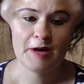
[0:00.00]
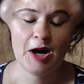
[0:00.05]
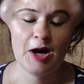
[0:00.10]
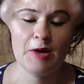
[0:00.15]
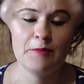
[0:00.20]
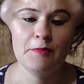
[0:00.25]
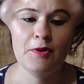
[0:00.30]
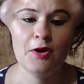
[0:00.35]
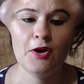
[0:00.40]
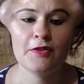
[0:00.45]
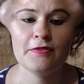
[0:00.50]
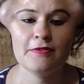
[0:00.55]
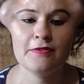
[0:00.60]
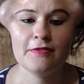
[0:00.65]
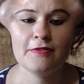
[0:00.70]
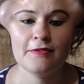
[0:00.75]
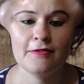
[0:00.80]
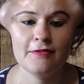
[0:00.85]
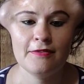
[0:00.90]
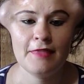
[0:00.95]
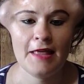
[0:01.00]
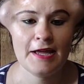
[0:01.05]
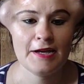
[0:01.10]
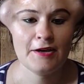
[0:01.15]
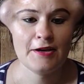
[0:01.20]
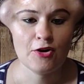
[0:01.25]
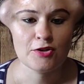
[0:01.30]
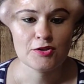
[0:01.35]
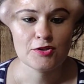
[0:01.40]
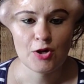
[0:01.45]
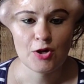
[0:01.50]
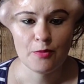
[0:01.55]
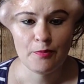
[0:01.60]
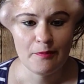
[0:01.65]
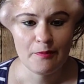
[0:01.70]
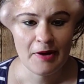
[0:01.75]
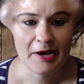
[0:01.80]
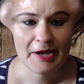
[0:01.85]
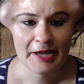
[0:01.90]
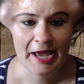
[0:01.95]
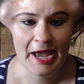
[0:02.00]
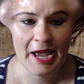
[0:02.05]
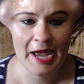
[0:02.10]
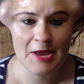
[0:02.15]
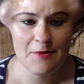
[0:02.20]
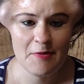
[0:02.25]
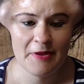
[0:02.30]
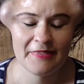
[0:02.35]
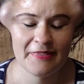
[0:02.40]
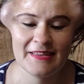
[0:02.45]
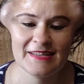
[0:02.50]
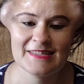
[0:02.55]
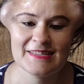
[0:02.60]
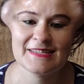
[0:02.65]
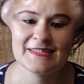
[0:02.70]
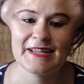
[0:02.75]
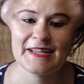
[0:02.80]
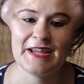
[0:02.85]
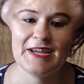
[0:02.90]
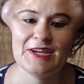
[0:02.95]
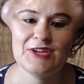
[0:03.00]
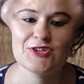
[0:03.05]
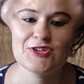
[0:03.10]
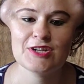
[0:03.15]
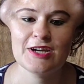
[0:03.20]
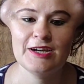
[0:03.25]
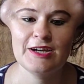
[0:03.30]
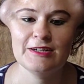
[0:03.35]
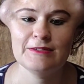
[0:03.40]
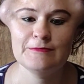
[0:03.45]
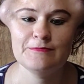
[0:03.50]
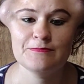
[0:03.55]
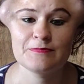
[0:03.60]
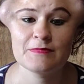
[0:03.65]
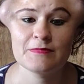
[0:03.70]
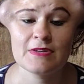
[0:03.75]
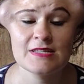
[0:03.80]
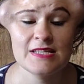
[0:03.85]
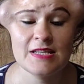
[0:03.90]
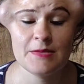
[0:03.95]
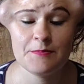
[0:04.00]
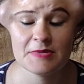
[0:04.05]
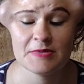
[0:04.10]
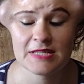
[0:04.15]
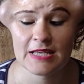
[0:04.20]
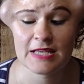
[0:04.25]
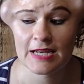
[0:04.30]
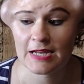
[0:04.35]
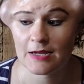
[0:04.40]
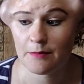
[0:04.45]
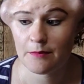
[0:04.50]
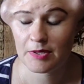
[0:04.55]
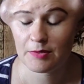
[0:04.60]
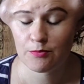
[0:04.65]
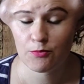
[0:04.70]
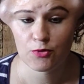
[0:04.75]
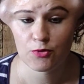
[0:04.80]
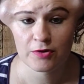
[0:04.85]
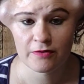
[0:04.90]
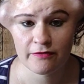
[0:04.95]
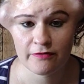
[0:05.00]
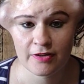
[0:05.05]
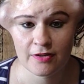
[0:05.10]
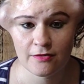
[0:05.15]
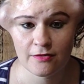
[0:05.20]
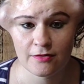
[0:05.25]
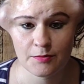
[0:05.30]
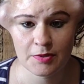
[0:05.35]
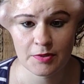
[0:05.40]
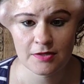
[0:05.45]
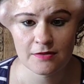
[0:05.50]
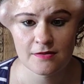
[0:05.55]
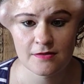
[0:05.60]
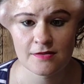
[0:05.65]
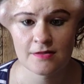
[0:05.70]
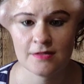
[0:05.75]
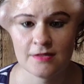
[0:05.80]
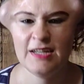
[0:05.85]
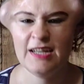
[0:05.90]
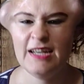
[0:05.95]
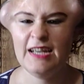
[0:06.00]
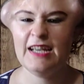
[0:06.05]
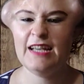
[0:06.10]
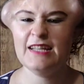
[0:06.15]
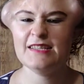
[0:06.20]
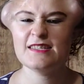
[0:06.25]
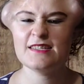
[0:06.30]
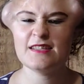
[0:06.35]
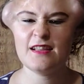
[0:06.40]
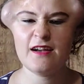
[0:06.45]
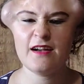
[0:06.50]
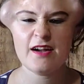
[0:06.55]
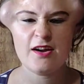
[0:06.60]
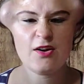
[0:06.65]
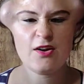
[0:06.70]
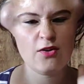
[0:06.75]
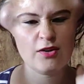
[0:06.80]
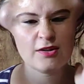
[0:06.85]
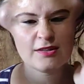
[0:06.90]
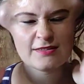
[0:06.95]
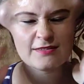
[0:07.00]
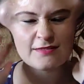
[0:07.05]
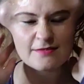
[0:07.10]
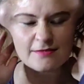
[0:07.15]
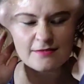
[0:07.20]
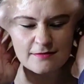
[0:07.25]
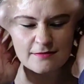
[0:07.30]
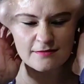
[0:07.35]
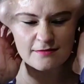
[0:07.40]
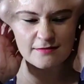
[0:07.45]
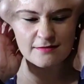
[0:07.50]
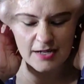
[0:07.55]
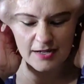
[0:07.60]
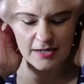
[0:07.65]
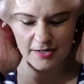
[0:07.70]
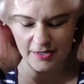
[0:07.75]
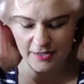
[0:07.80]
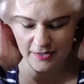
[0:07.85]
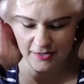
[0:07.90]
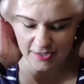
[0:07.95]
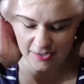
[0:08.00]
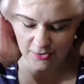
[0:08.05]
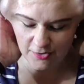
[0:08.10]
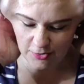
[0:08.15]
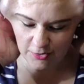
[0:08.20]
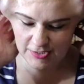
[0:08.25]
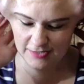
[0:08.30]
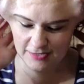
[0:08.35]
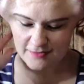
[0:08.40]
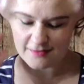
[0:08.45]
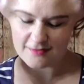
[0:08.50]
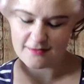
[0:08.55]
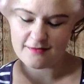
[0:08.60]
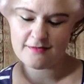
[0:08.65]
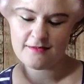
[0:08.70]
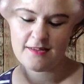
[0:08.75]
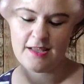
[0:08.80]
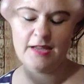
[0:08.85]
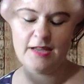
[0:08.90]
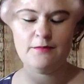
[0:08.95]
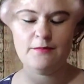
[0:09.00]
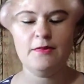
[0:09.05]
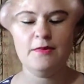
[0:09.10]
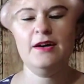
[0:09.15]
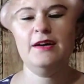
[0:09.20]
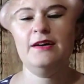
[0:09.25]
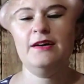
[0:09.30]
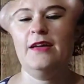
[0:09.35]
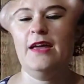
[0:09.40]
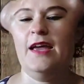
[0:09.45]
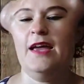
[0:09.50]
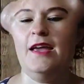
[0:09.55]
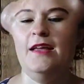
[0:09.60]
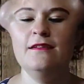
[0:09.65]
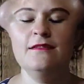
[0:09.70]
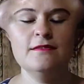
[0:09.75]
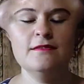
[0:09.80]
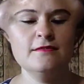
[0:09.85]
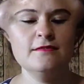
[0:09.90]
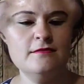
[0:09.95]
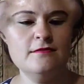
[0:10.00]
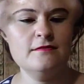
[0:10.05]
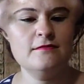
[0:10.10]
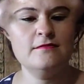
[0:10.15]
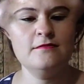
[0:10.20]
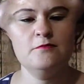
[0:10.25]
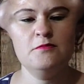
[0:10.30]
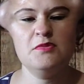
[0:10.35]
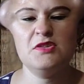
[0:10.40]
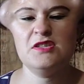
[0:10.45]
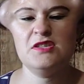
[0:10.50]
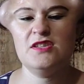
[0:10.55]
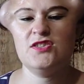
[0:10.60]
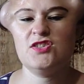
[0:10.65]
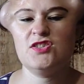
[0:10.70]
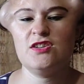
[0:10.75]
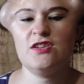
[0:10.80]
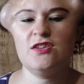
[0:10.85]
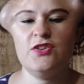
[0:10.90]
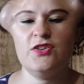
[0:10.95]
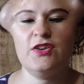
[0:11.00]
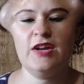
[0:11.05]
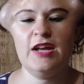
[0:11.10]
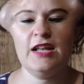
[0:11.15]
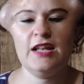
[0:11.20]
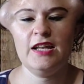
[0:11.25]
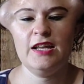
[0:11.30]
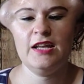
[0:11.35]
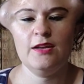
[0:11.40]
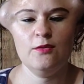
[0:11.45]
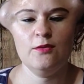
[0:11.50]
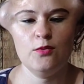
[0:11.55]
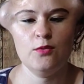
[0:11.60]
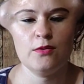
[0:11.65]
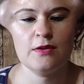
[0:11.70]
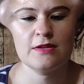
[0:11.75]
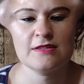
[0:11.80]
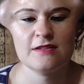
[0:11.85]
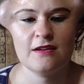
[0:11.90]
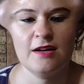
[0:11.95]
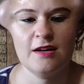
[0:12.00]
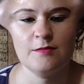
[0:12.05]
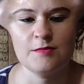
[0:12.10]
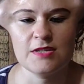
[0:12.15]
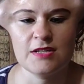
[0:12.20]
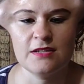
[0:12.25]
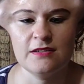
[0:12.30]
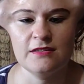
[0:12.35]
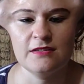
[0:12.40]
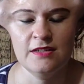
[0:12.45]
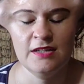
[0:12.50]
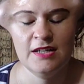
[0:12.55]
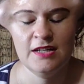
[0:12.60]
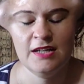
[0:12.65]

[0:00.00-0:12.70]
I'm not that on top of my game at this stage. Sleep is getting a bit more difficult because it's like I can't get my head positioned correctly all the time. So